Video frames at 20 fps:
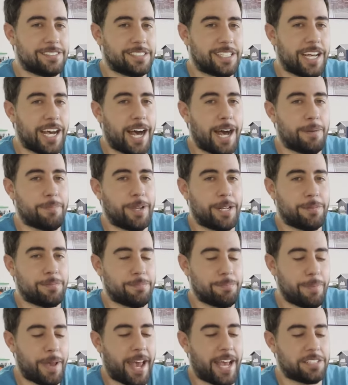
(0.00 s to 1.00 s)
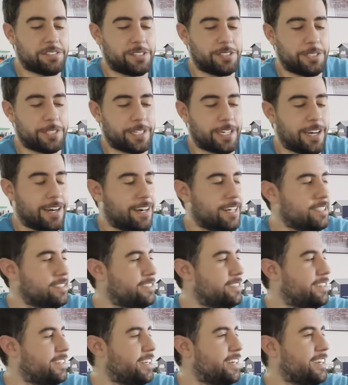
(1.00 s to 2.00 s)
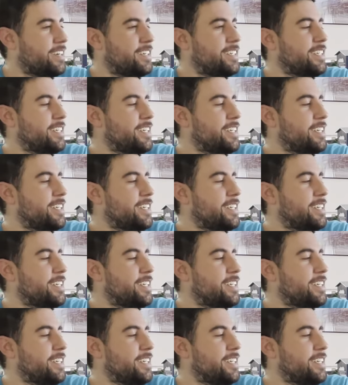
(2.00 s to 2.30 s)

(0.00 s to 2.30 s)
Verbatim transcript: Comet passenger cars in there.